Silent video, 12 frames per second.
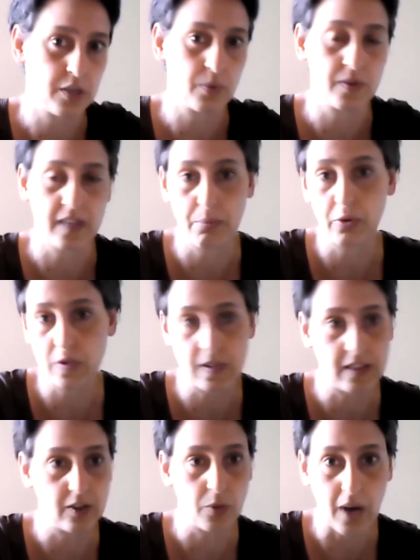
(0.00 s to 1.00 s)
she was able to
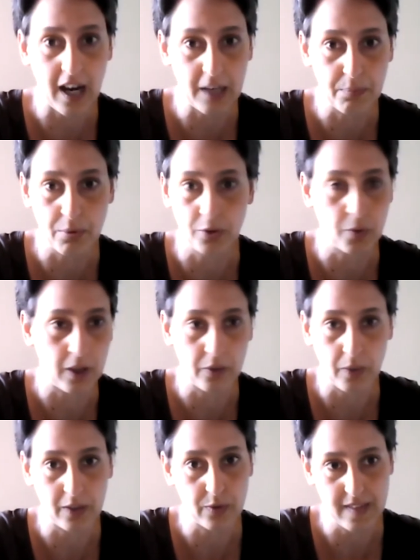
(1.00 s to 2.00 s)
see the whiteboard or what
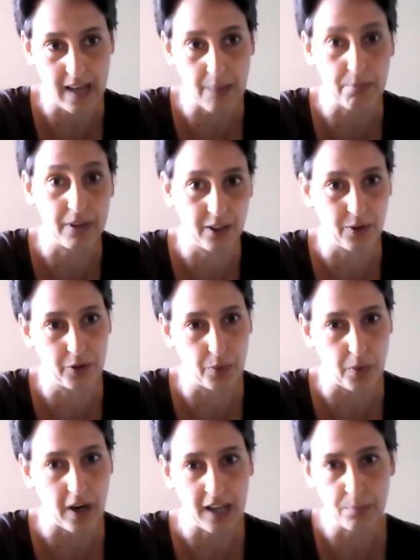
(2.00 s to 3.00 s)
was happening on the
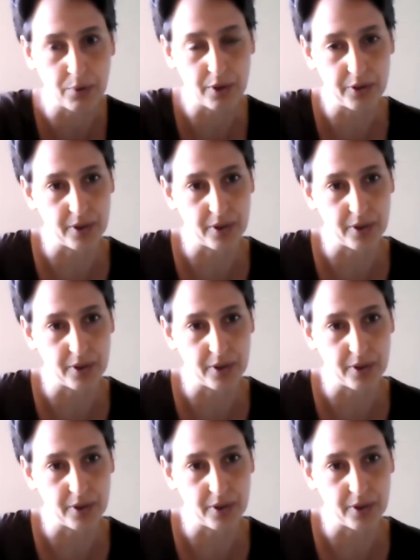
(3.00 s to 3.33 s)
whiteboard.